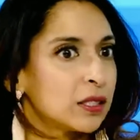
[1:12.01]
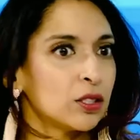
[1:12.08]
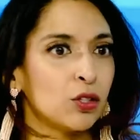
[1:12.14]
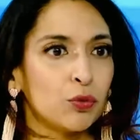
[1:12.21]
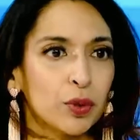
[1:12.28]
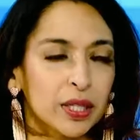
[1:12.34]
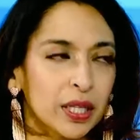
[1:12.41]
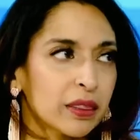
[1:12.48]
and
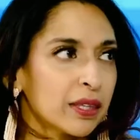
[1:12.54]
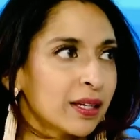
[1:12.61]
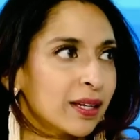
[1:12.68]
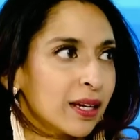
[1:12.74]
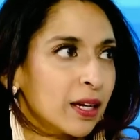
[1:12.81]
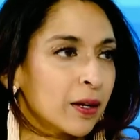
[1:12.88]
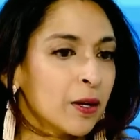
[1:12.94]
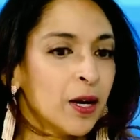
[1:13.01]
you're really
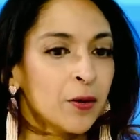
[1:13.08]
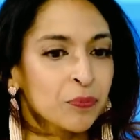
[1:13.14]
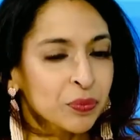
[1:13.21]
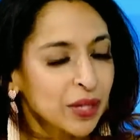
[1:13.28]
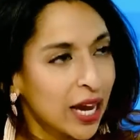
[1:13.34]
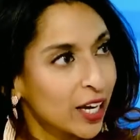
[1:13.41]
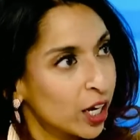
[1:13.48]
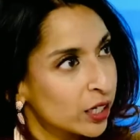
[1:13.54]
thinking,
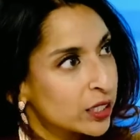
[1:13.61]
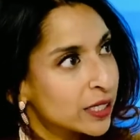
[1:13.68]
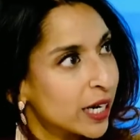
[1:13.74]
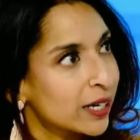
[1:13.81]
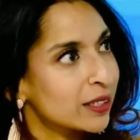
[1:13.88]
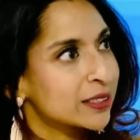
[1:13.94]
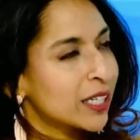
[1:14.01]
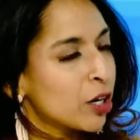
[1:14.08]
I got to
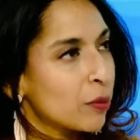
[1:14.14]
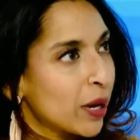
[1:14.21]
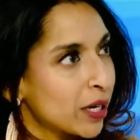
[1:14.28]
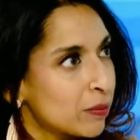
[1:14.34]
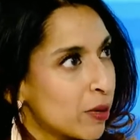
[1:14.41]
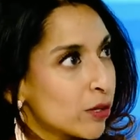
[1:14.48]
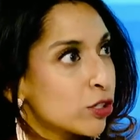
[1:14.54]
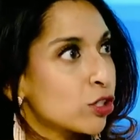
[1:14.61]
dial down my
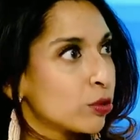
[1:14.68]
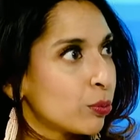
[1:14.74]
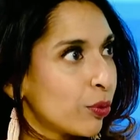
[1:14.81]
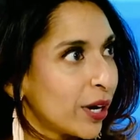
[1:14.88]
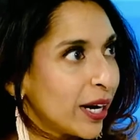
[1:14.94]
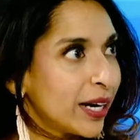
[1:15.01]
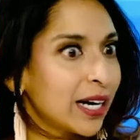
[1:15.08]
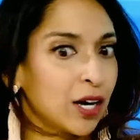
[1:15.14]
emotional
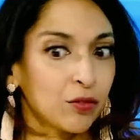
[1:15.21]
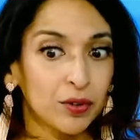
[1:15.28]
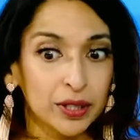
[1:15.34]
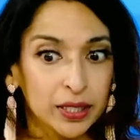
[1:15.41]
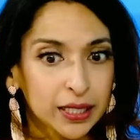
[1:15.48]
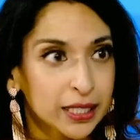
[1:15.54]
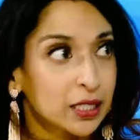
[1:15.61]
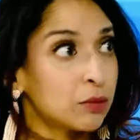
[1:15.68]
brain, right. I
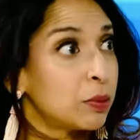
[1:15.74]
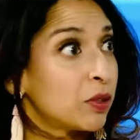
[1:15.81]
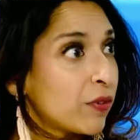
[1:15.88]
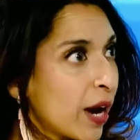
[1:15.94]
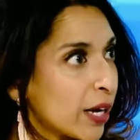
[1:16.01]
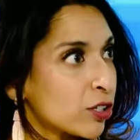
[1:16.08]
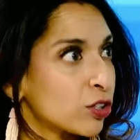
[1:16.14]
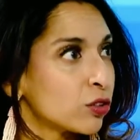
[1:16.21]
really need to be
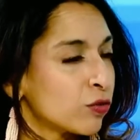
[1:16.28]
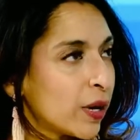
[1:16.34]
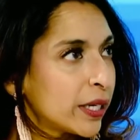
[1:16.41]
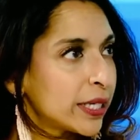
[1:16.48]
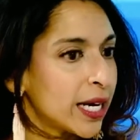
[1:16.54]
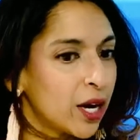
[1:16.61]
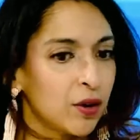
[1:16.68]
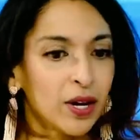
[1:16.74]
rational
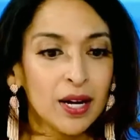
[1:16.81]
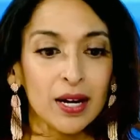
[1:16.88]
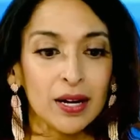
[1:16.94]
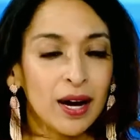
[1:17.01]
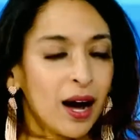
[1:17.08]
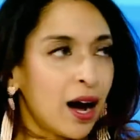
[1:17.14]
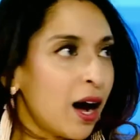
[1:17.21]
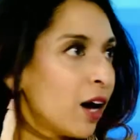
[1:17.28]
right now,
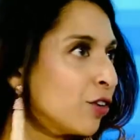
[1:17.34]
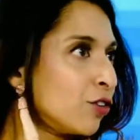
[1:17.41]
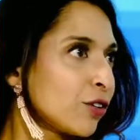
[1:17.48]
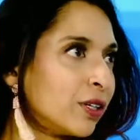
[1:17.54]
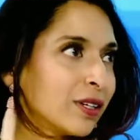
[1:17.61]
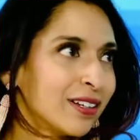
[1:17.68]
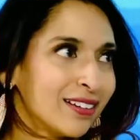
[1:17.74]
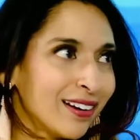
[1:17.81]

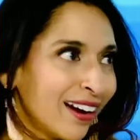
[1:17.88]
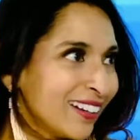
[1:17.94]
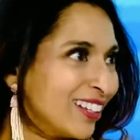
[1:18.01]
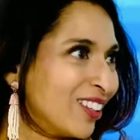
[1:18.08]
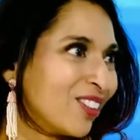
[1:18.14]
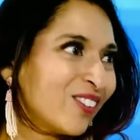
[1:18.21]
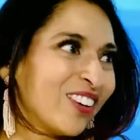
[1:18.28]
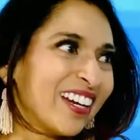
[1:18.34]
100,
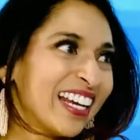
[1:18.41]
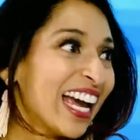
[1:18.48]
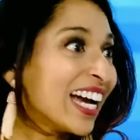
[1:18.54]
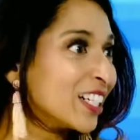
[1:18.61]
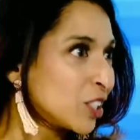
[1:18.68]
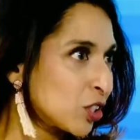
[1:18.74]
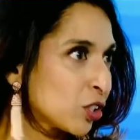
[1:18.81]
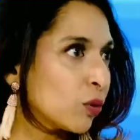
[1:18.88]
93,
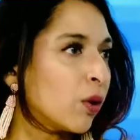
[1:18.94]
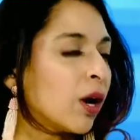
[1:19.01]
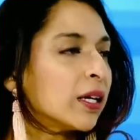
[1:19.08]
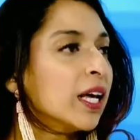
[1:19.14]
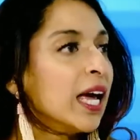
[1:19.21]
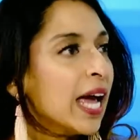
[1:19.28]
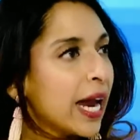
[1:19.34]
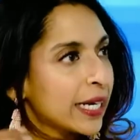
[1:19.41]
and so on.
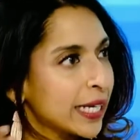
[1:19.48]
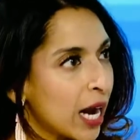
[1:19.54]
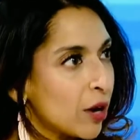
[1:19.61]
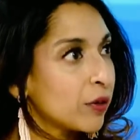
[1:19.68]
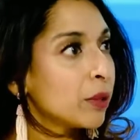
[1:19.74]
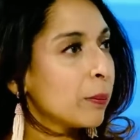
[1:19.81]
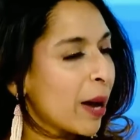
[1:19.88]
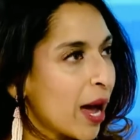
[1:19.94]
Yes. And
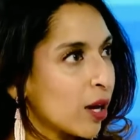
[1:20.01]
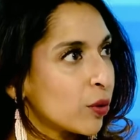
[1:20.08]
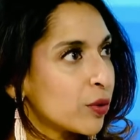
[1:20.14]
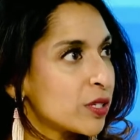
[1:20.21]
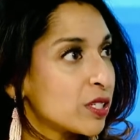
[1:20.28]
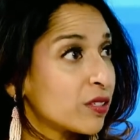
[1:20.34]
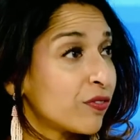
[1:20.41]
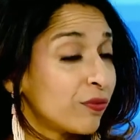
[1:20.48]
counting
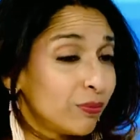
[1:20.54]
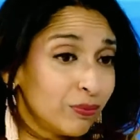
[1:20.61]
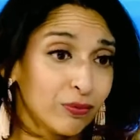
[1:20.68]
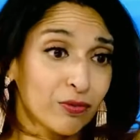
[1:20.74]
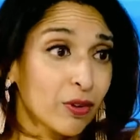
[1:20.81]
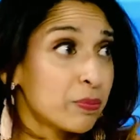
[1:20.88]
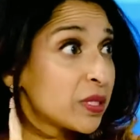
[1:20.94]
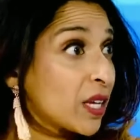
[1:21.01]
backwards
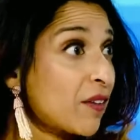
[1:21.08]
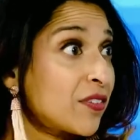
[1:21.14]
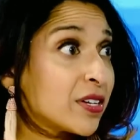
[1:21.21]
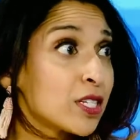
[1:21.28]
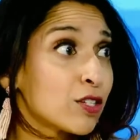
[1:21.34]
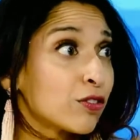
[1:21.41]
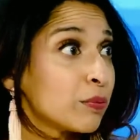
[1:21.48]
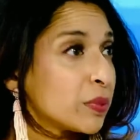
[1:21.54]
from
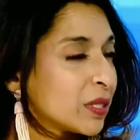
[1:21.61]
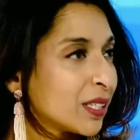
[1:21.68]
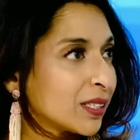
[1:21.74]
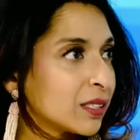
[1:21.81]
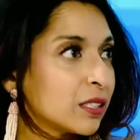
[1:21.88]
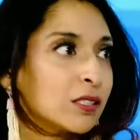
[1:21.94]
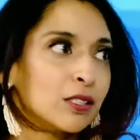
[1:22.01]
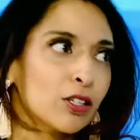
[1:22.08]
sevens, from
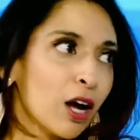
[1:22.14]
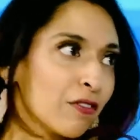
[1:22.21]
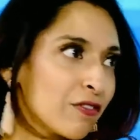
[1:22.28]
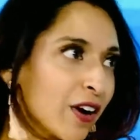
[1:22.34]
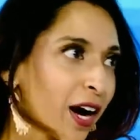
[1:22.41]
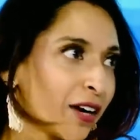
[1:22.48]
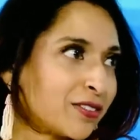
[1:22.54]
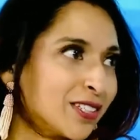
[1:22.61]
sixes, not
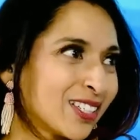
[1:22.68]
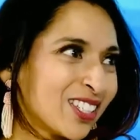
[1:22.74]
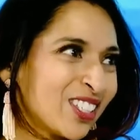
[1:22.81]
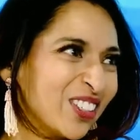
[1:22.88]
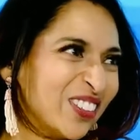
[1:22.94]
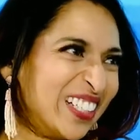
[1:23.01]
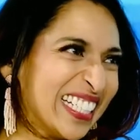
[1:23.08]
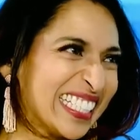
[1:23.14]
fives. It's
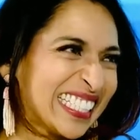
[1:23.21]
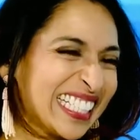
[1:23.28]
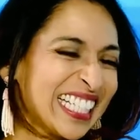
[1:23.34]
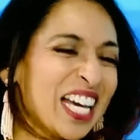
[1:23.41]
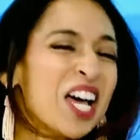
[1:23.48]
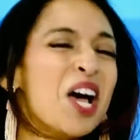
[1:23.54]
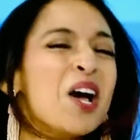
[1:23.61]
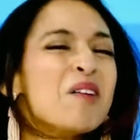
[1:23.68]
too easy.
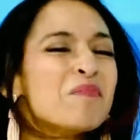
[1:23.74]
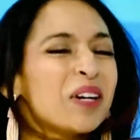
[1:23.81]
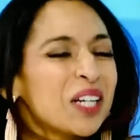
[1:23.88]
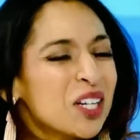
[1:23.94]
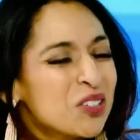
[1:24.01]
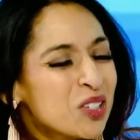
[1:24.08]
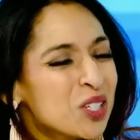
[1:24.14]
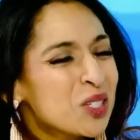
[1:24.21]
Yes. But
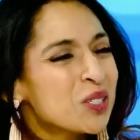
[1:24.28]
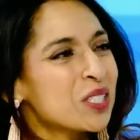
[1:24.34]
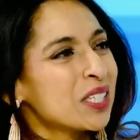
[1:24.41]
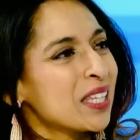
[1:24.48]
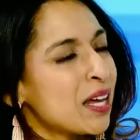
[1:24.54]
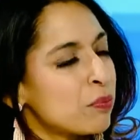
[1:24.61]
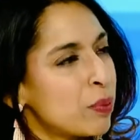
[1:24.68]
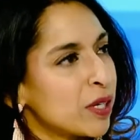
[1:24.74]

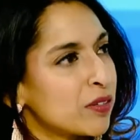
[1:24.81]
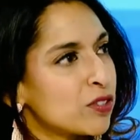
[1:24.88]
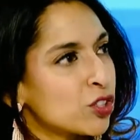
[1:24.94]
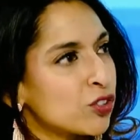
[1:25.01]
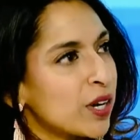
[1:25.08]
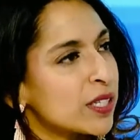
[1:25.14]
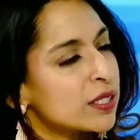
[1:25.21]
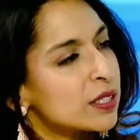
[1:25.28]
introducing that bit of
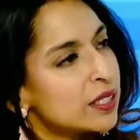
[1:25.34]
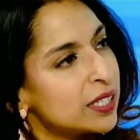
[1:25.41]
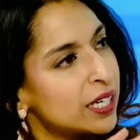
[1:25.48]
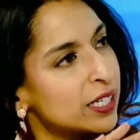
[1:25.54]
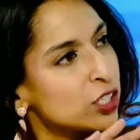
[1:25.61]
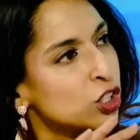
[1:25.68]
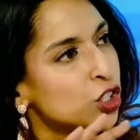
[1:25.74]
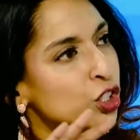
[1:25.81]
stress
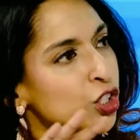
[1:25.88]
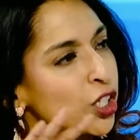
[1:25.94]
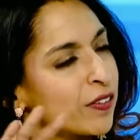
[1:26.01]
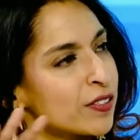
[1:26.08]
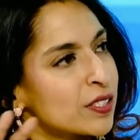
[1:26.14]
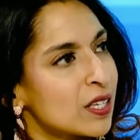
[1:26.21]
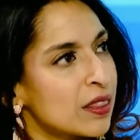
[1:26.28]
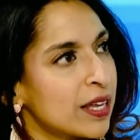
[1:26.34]
again
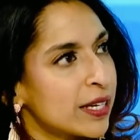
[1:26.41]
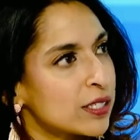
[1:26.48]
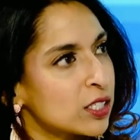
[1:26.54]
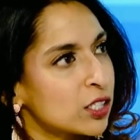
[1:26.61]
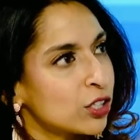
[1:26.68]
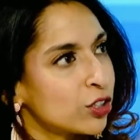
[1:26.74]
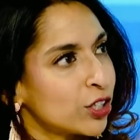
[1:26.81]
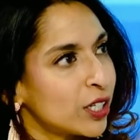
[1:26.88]
shifts that
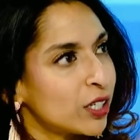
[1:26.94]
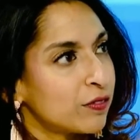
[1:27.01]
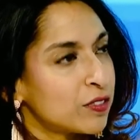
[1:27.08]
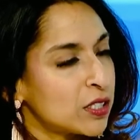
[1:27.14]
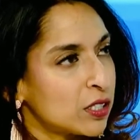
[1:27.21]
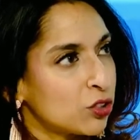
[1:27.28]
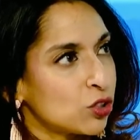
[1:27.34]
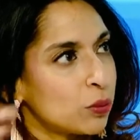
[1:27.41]
circuit of
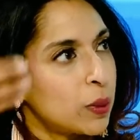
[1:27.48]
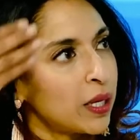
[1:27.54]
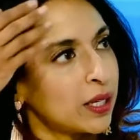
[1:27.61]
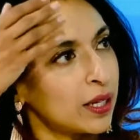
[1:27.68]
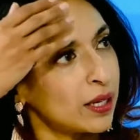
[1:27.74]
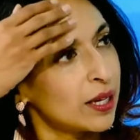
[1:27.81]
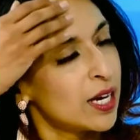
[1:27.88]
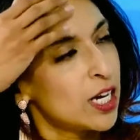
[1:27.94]
decision
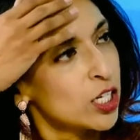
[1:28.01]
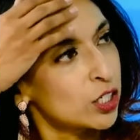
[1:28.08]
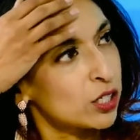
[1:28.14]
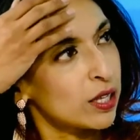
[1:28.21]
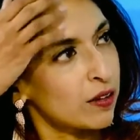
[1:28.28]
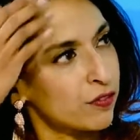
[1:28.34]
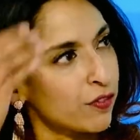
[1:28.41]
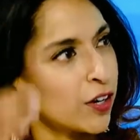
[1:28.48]
making
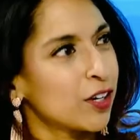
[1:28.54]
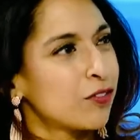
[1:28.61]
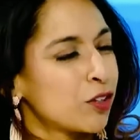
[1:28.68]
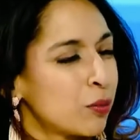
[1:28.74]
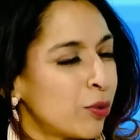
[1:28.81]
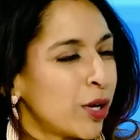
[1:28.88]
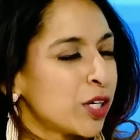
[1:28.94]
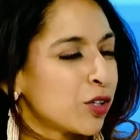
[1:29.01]
to that front of
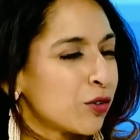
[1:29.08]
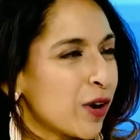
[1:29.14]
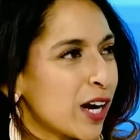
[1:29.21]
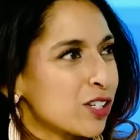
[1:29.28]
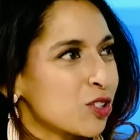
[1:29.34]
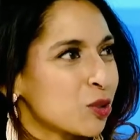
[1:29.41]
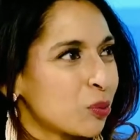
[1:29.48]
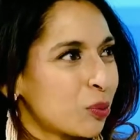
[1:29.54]
your brain, your
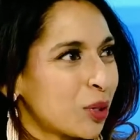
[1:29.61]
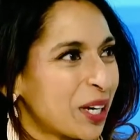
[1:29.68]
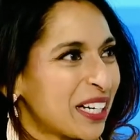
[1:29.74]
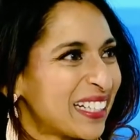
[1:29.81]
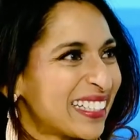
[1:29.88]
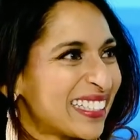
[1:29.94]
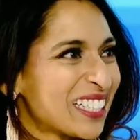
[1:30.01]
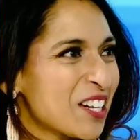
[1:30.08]
rational
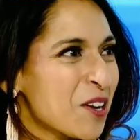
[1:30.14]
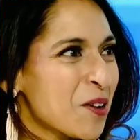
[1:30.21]
brain.